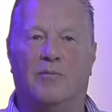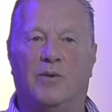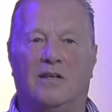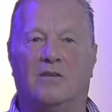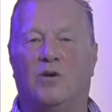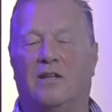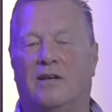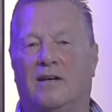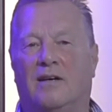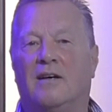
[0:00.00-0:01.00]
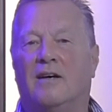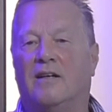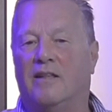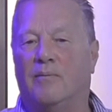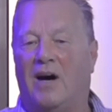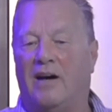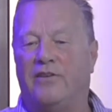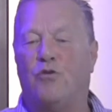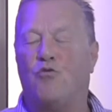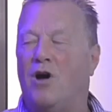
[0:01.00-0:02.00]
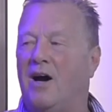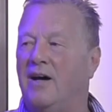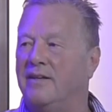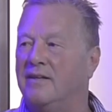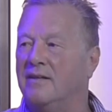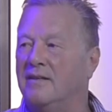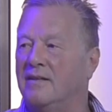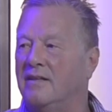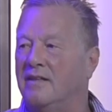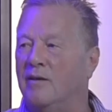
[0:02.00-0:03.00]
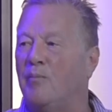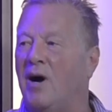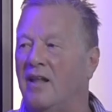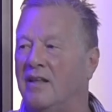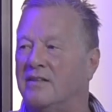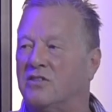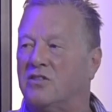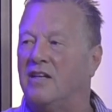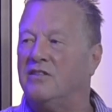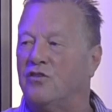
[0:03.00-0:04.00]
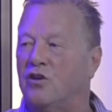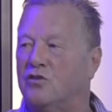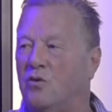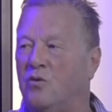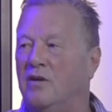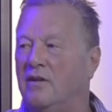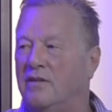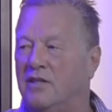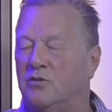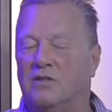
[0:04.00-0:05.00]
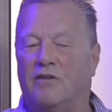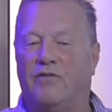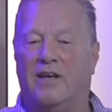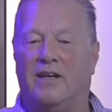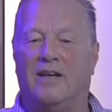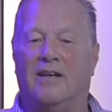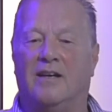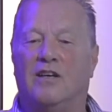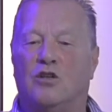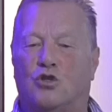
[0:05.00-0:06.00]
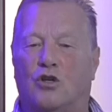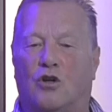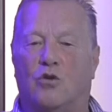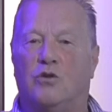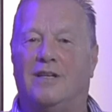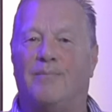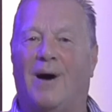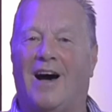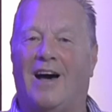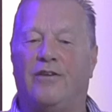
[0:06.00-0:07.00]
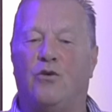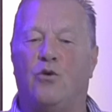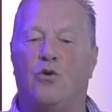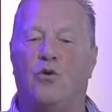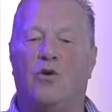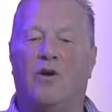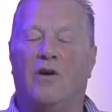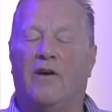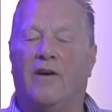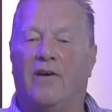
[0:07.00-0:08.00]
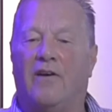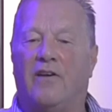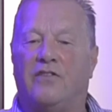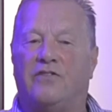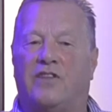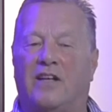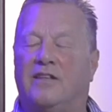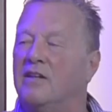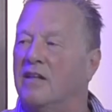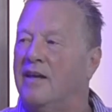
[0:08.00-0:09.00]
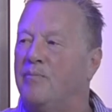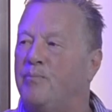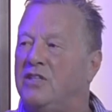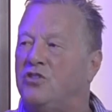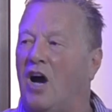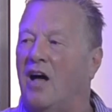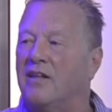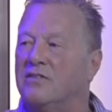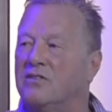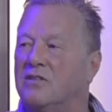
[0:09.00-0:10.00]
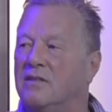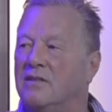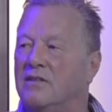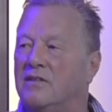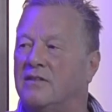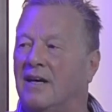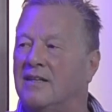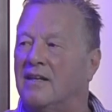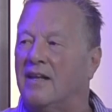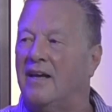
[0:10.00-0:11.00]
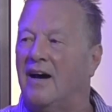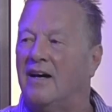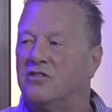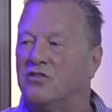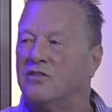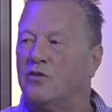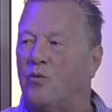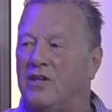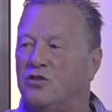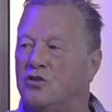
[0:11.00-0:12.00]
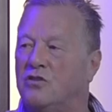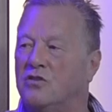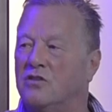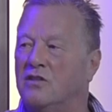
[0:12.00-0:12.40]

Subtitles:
meeting with the man who ran the Mallard, Sandy Russell. This was a very secluded man who didn't like being challenged, didn't like answering questions.